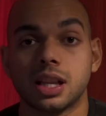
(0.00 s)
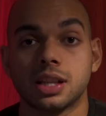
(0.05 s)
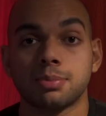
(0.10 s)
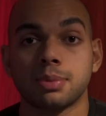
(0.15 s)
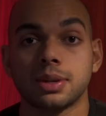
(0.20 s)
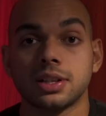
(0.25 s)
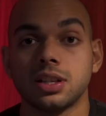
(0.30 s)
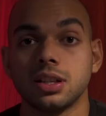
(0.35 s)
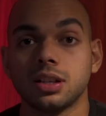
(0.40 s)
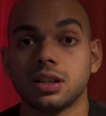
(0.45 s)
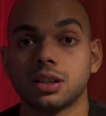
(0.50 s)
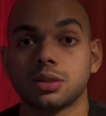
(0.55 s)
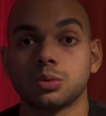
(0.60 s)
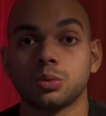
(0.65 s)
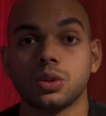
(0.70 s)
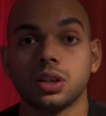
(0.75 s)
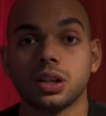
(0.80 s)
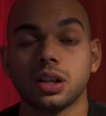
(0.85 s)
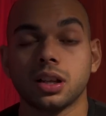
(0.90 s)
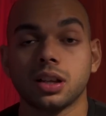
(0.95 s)
especially
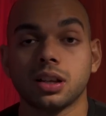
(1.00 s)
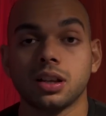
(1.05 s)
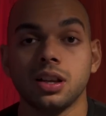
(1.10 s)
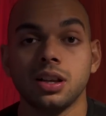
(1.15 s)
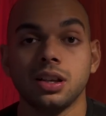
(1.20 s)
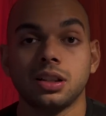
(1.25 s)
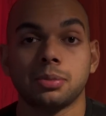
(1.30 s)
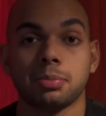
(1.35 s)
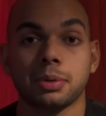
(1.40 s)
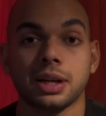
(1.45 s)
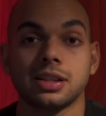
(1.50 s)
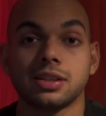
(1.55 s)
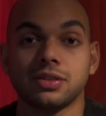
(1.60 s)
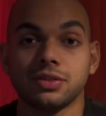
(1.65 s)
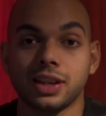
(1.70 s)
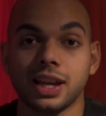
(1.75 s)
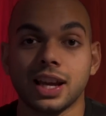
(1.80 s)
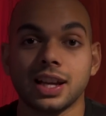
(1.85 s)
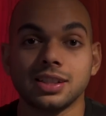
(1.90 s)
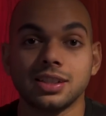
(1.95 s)
converting the price
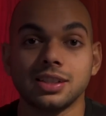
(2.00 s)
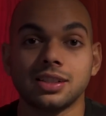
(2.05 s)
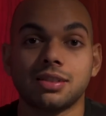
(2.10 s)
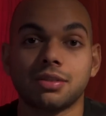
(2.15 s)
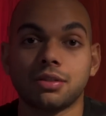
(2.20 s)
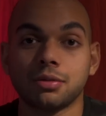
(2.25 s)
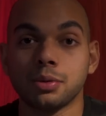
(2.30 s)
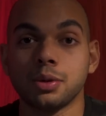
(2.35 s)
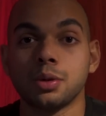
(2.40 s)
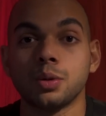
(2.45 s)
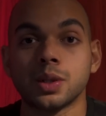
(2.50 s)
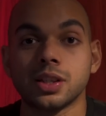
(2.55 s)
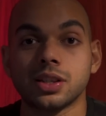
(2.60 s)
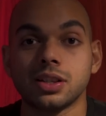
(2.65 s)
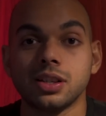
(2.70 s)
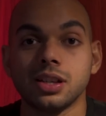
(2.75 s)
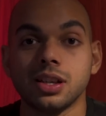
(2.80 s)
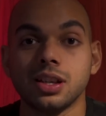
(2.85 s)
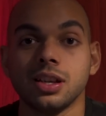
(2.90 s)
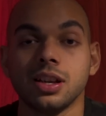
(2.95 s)
of gadgets from
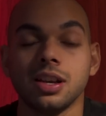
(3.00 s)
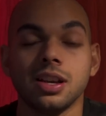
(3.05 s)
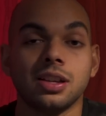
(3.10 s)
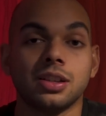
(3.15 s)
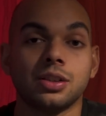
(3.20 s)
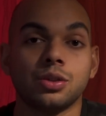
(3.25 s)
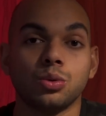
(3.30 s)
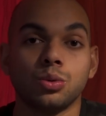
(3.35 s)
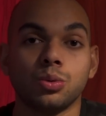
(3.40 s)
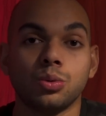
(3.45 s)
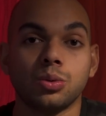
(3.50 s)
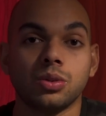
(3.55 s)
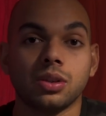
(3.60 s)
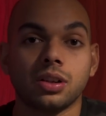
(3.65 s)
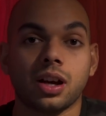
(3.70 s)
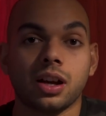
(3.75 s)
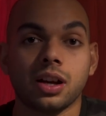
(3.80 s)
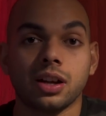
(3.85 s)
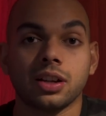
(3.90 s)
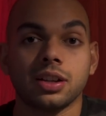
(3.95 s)
USD to
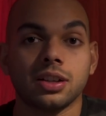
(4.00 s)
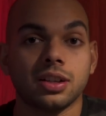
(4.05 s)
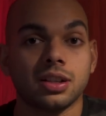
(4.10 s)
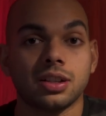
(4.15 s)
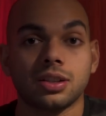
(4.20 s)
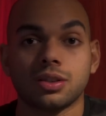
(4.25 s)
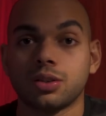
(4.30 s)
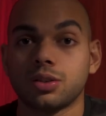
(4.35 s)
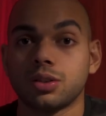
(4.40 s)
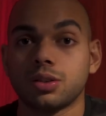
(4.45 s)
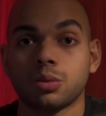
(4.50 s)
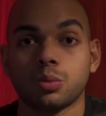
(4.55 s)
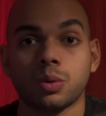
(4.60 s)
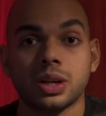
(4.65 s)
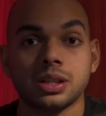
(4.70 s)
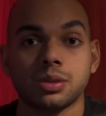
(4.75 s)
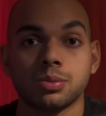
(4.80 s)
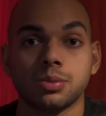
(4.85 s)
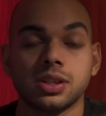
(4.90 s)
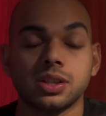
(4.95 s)
INR or
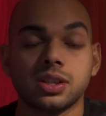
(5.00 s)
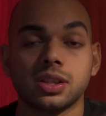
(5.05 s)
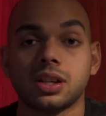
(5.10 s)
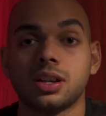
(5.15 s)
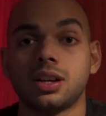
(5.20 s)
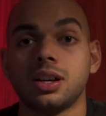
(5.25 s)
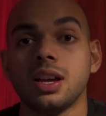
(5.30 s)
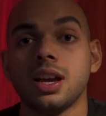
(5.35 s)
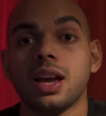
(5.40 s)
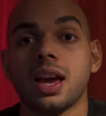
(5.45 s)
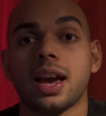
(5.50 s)
vice versa.